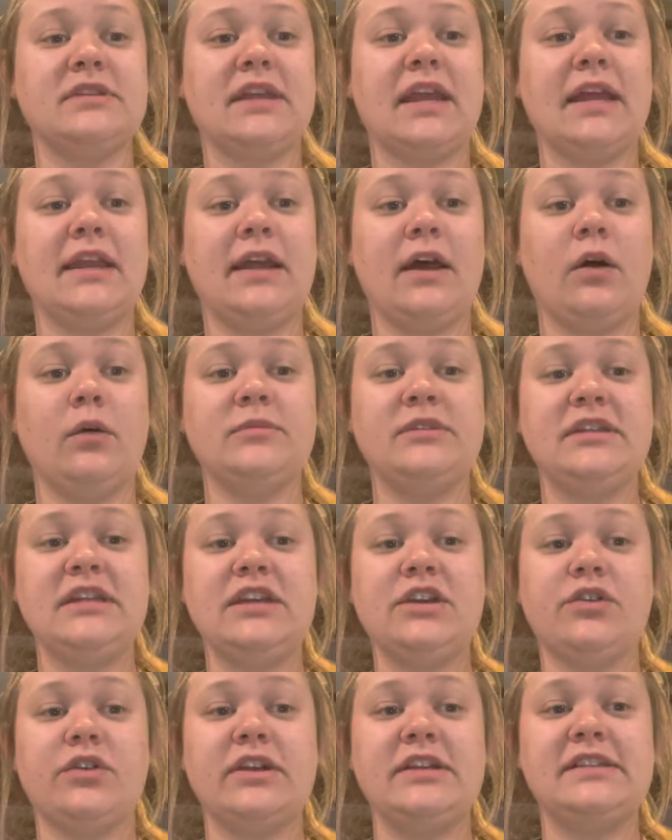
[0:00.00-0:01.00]
can help
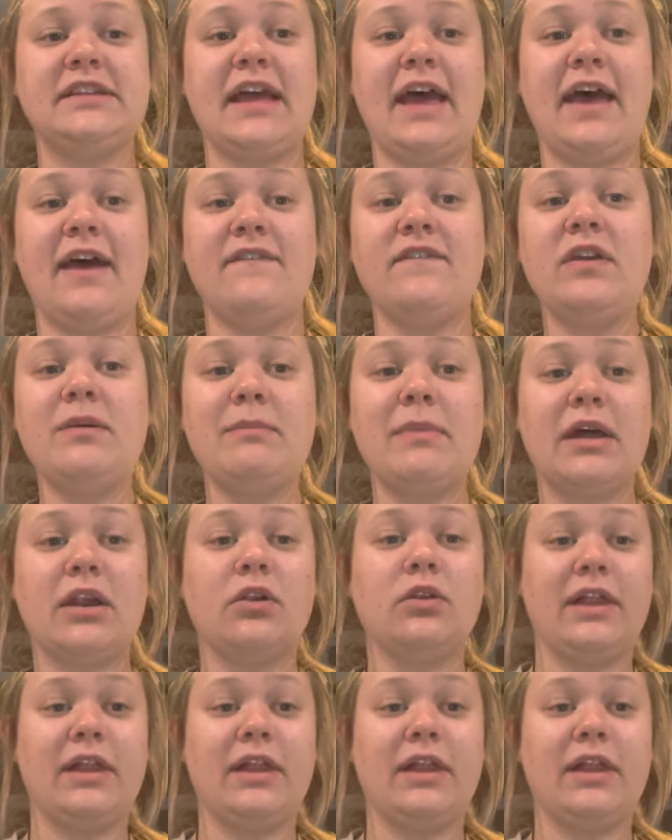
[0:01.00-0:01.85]
decrease heavy metal